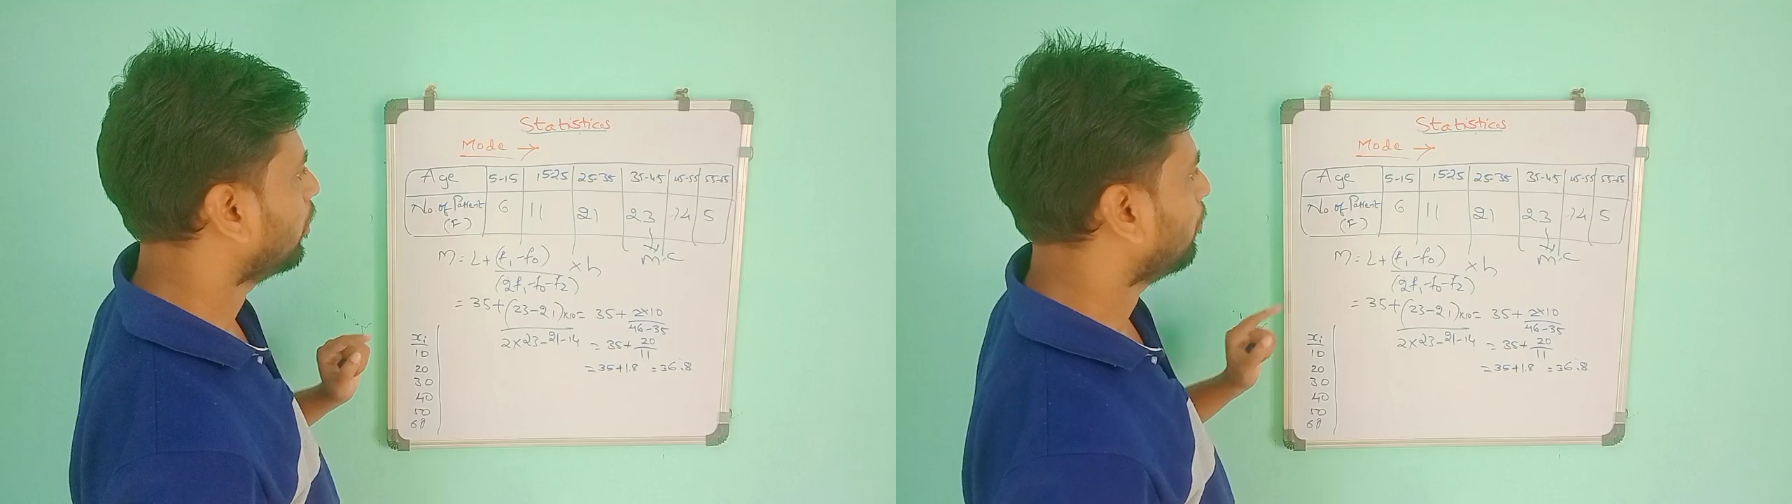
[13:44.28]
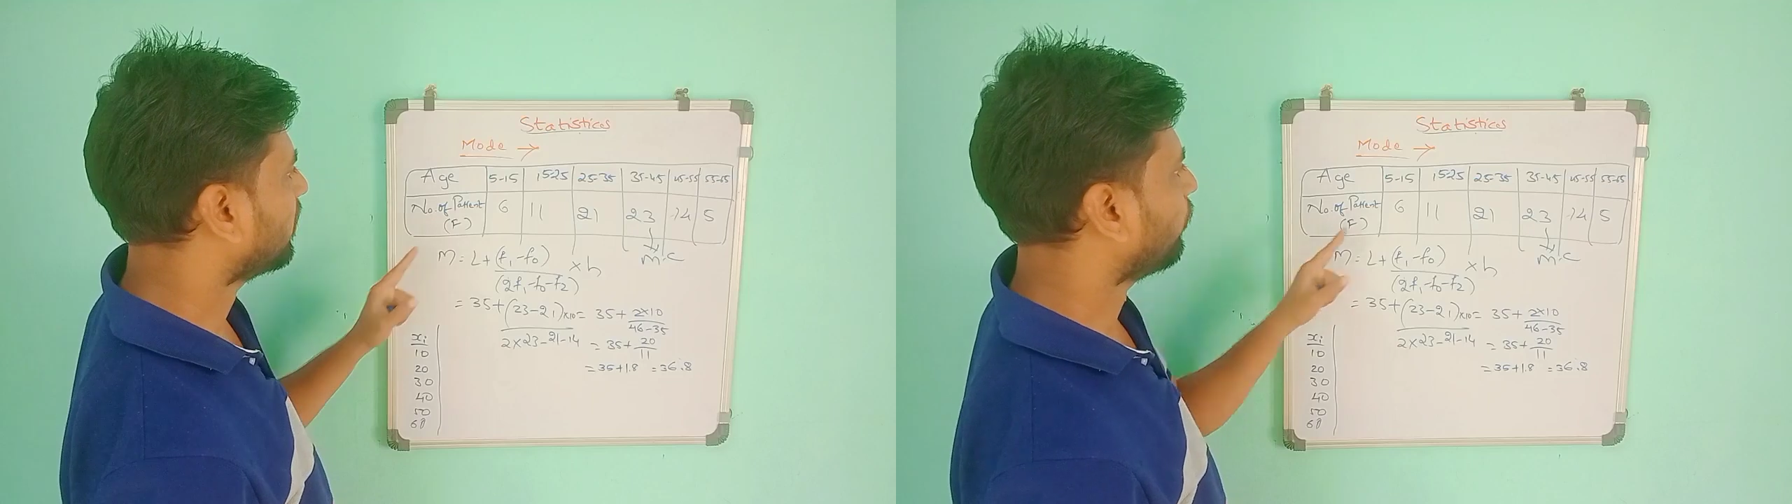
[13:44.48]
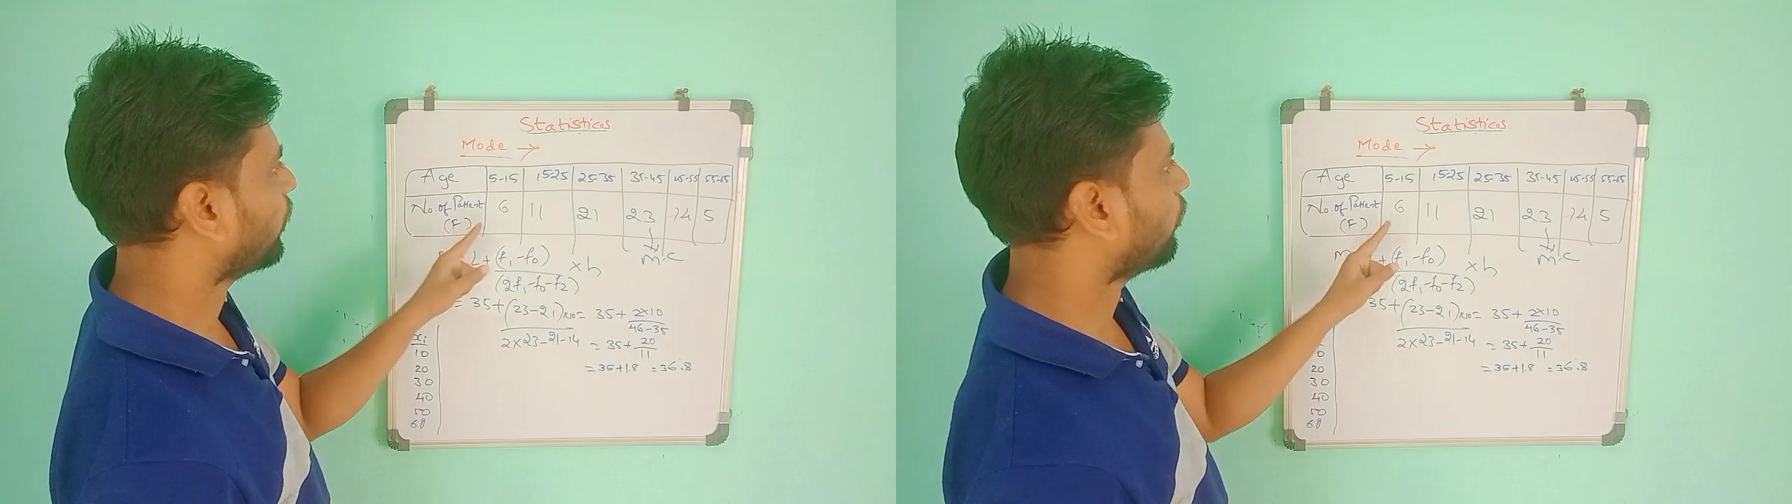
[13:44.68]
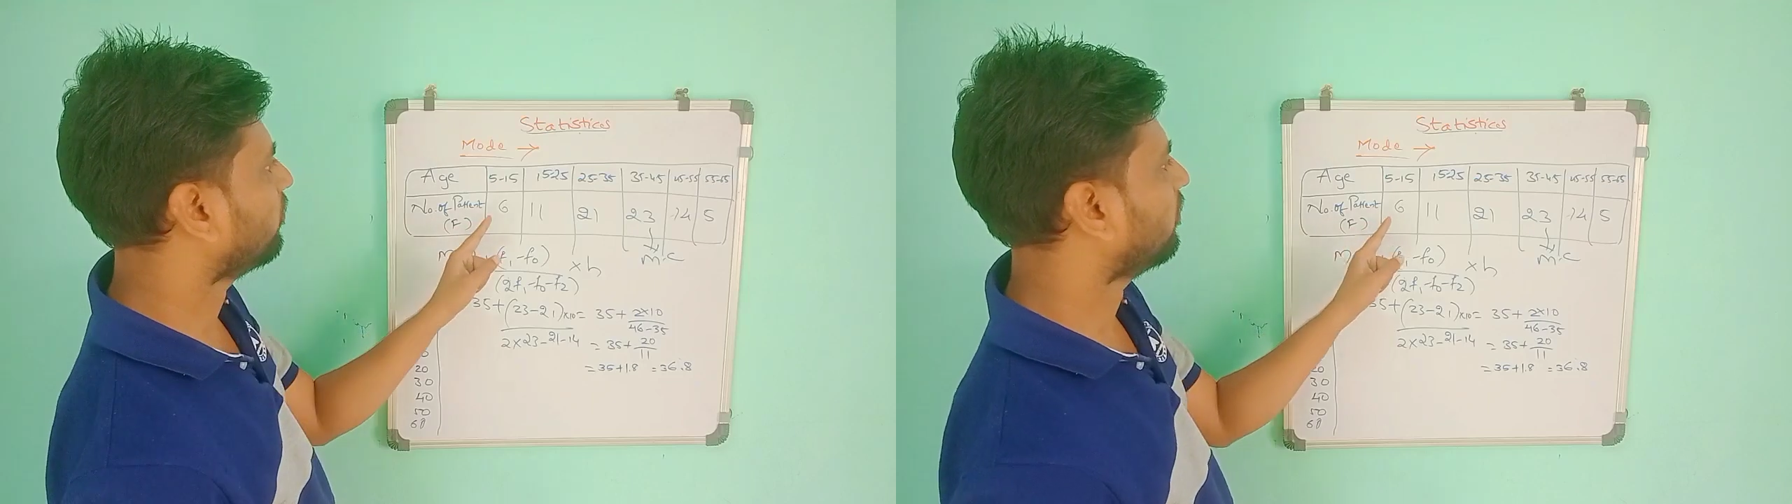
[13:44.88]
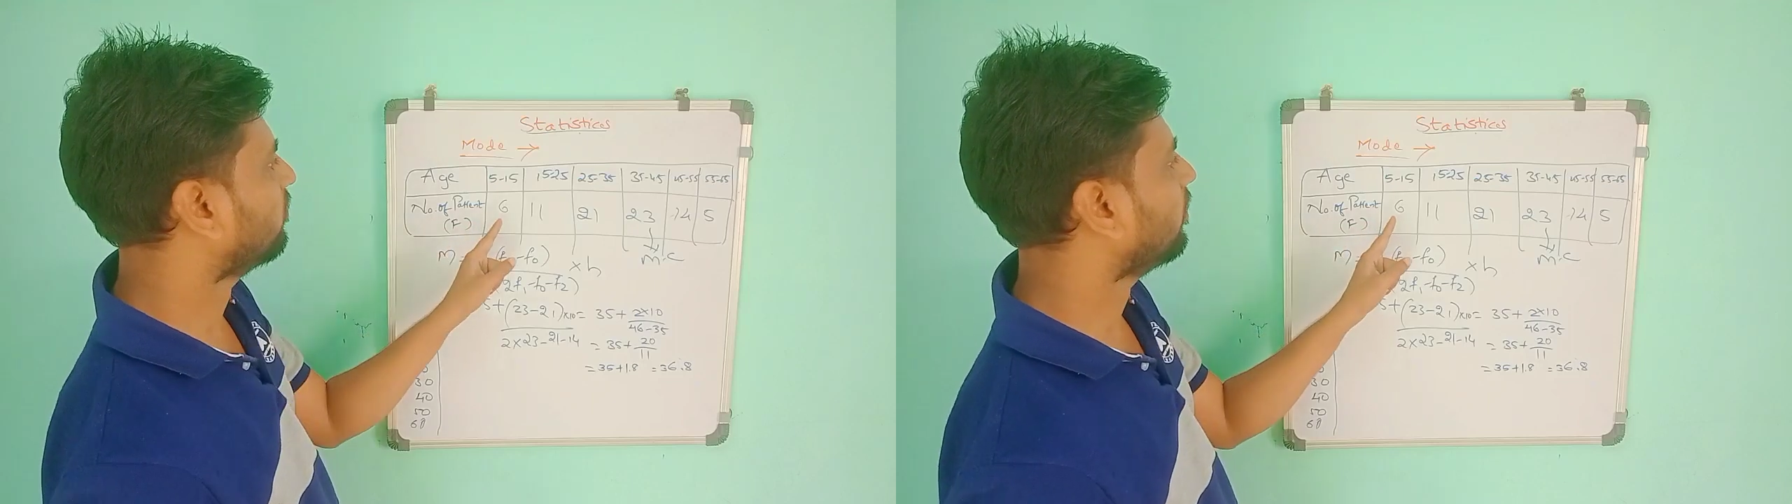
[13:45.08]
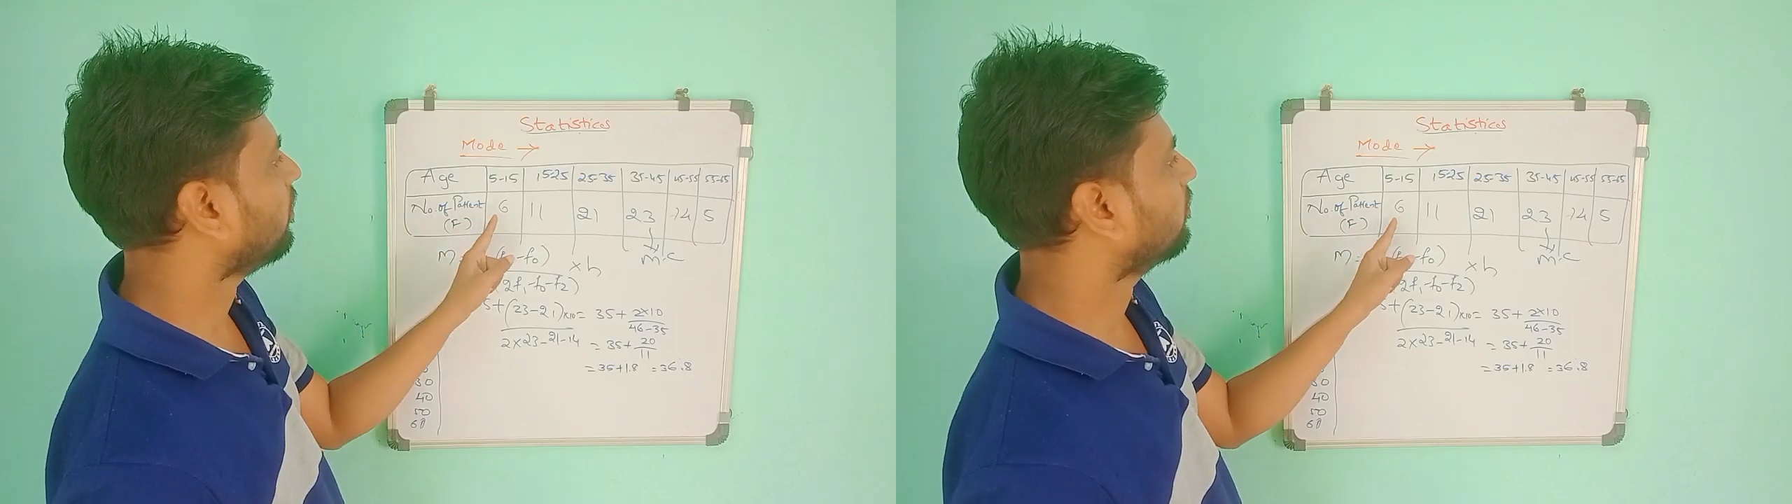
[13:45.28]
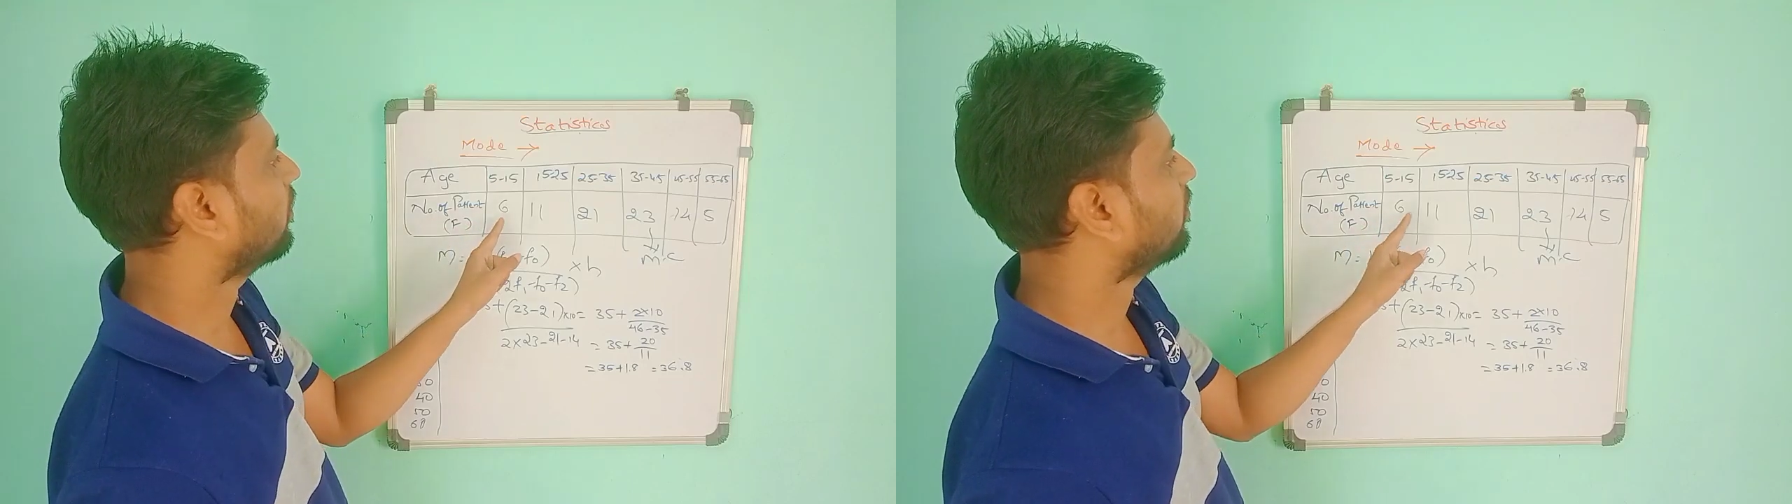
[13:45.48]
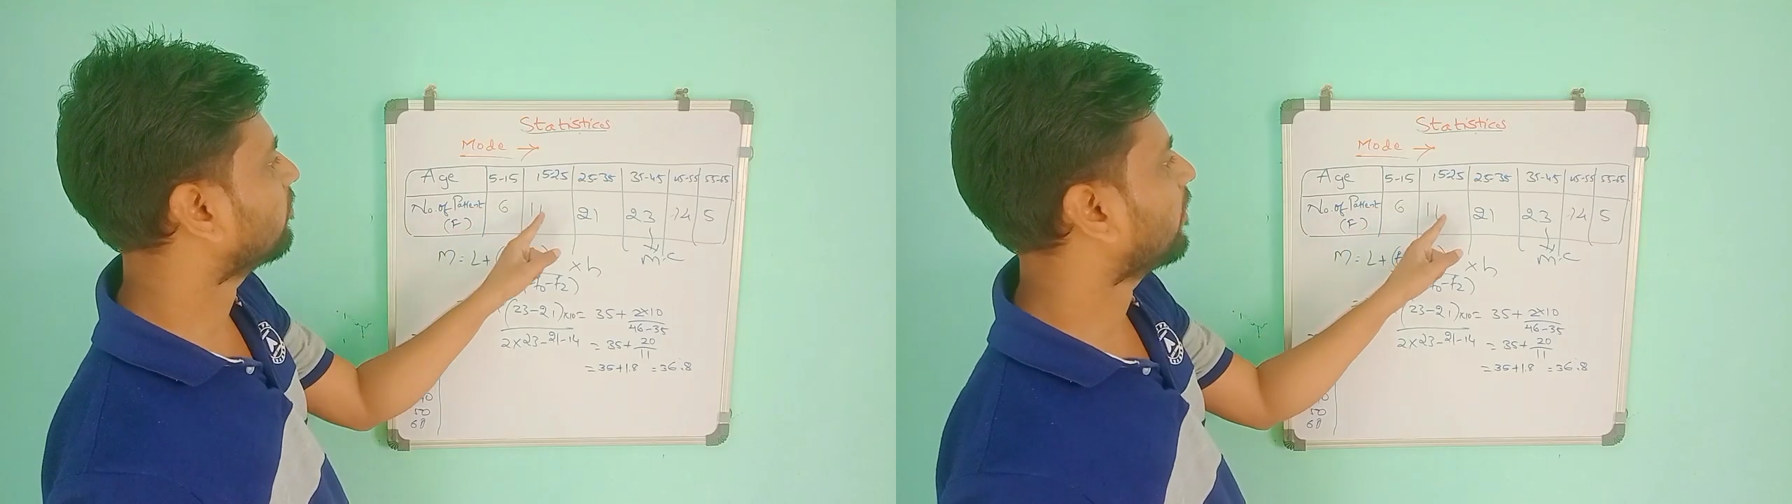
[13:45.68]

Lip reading: But the frequency is the 6,